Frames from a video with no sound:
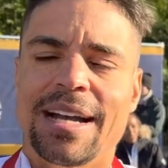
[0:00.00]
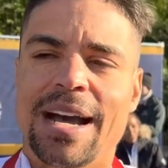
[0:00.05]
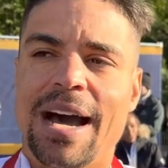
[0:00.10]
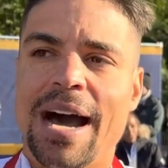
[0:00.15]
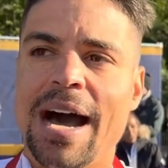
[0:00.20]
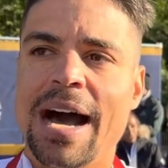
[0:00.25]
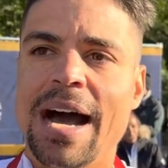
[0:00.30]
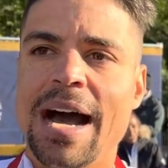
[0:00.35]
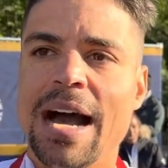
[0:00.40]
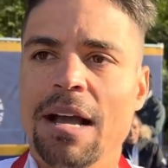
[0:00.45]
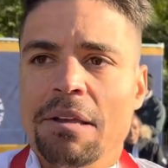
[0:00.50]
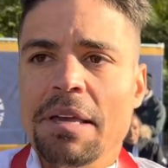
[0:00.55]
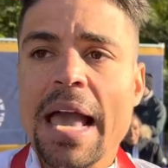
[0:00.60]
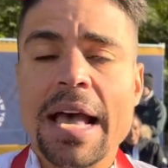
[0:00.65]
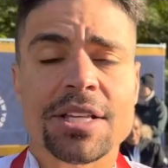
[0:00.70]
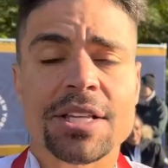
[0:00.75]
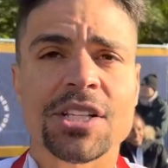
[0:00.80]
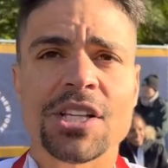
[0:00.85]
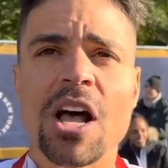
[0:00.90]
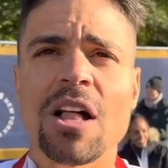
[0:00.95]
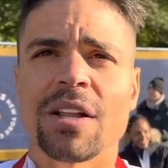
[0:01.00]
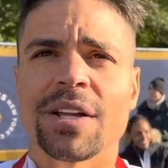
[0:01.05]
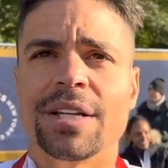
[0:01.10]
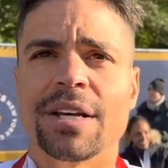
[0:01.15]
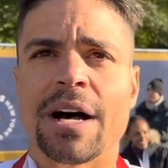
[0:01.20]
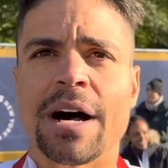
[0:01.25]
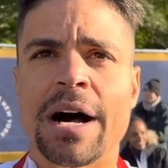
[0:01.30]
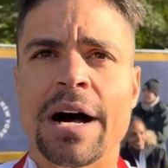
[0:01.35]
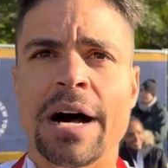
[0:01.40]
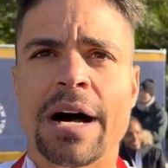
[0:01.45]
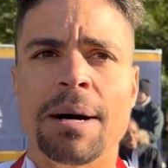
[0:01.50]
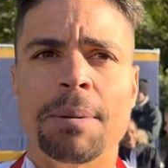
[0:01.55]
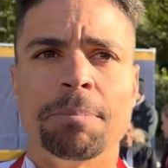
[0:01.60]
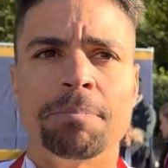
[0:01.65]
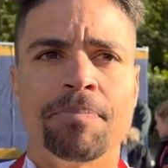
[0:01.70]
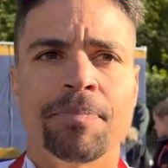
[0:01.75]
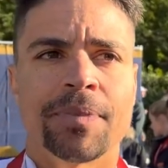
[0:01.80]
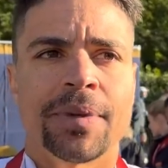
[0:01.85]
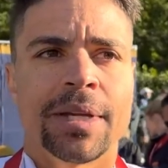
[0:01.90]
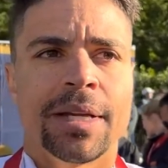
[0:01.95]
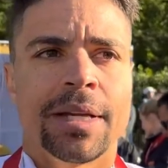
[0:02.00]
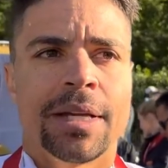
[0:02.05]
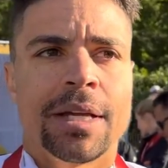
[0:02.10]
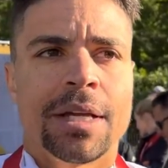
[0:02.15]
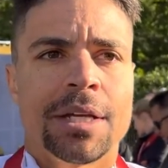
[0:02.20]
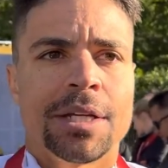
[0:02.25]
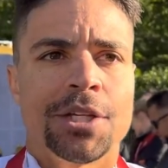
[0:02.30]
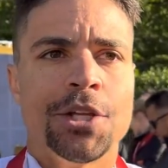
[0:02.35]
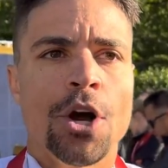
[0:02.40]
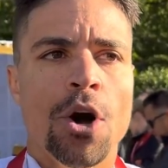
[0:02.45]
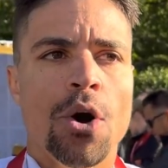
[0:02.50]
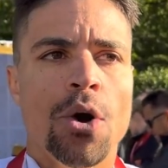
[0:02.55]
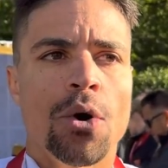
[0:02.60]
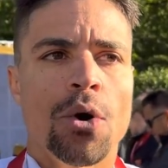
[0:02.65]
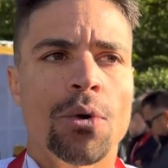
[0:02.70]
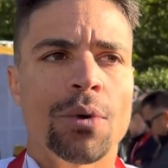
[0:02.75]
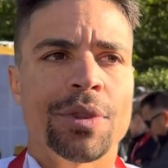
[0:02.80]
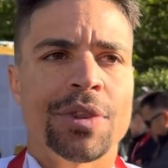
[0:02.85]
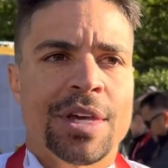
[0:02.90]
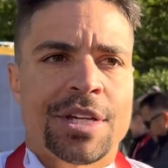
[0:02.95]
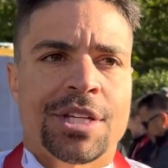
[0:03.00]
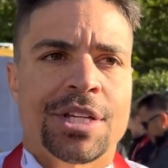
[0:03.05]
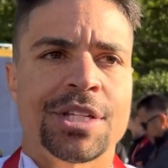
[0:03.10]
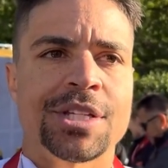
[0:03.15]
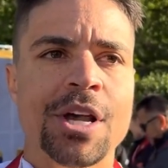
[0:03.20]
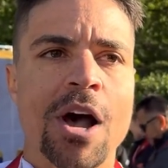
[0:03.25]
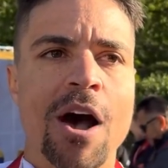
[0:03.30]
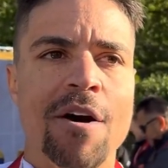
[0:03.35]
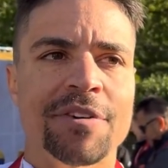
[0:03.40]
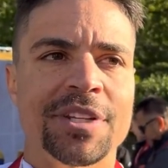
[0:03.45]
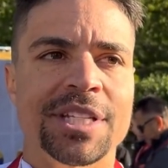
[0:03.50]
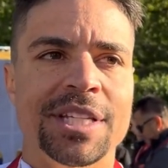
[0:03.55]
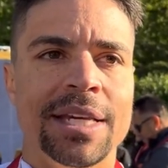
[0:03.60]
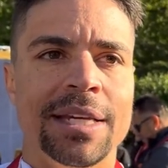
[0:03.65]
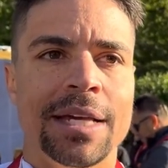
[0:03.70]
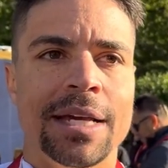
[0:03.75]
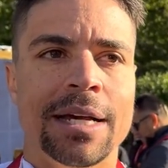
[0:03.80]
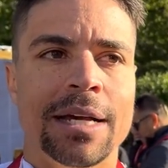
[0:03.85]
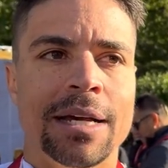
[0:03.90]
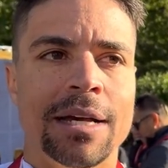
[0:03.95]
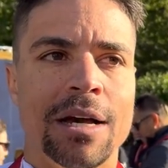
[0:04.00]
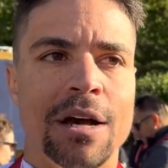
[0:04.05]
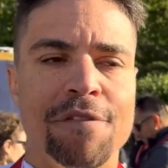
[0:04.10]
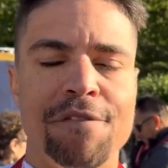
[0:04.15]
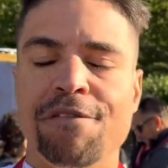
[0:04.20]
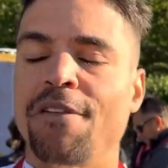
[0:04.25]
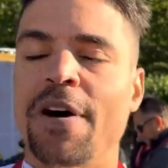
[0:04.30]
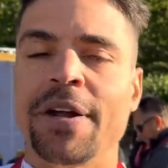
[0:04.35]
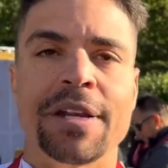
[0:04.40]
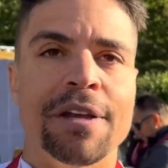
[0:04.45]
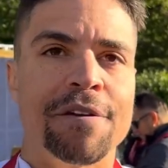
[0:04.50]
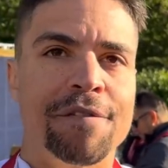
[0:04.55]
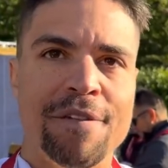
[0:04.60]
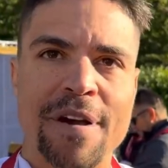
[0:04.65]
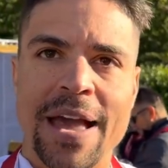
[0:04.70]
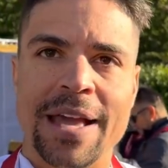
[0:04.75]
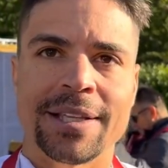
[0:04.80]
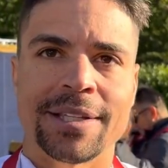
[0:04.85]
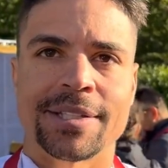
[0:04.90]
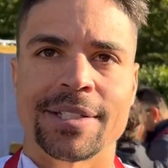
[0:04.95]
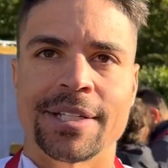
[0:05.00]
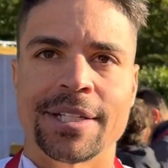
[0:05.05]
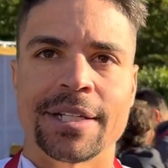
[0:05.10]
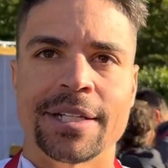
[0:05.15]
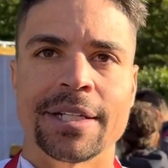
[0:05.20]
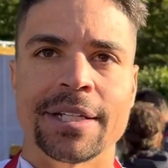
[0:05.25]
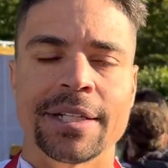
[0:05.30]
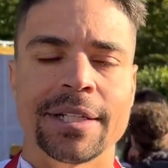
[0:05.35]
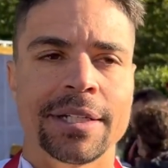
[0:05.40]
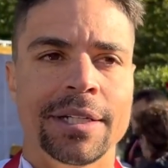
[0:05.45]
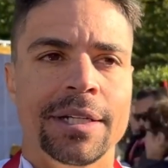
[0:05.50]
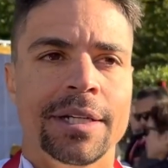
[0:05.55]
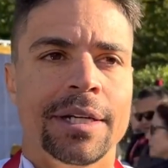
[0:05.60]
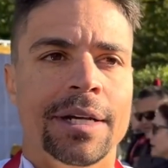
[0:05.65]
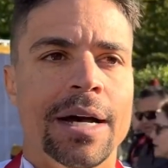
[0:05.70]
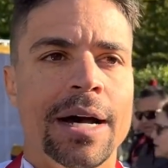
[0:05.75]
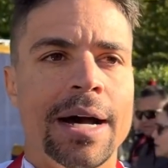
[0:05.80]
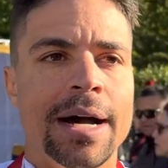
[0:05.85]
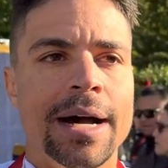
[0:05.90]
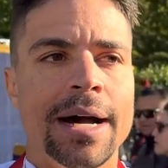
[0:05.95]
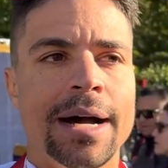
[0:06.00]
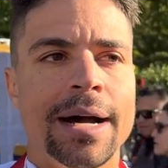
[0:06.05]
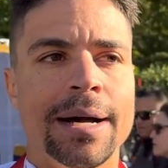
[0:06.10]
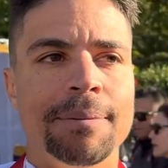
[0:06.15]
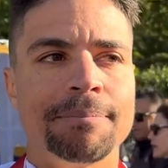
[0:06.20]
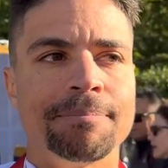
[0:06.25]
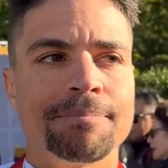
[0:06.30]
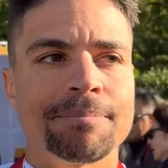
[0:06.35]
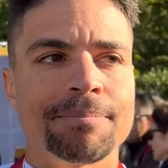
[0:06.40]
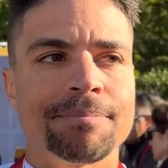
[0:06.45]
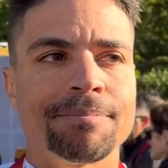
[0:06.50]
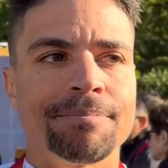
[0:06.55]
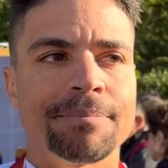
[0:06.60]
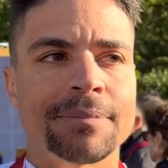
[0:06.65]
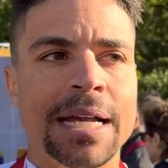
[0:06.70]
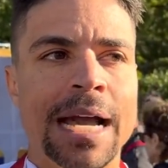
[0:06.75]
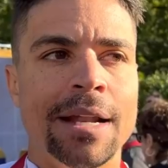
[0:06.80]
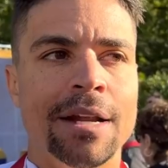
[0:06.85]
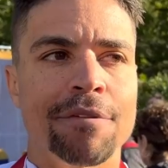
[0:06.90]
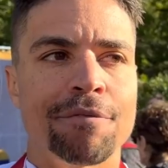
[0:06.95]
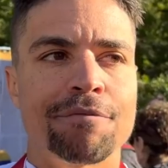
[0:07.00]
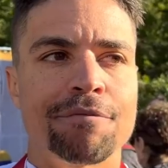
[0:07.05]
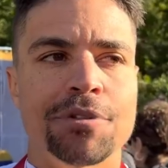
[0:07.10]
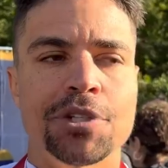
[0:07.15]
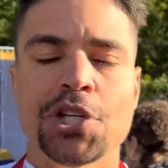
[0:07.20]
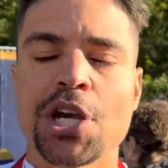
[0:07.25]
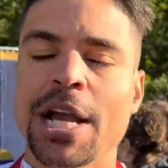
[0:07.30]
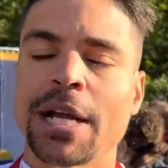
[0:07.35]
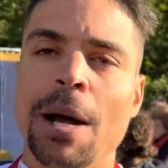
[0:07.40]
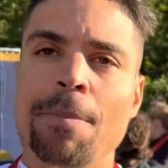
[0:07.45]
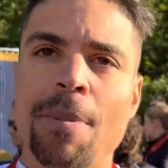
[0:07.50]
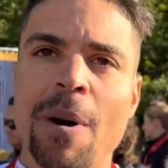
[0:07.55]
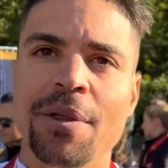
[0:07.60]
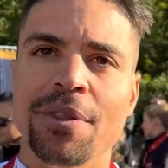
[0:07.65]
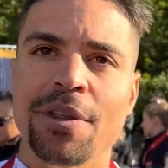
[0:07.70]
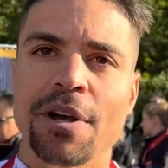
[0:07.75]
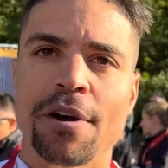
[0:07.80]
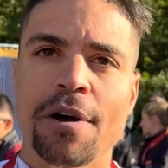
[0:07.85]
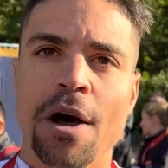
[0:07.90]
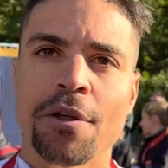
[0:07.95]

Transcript: Yeah, solid. You know, this is obviously a fun event to kind of check up on the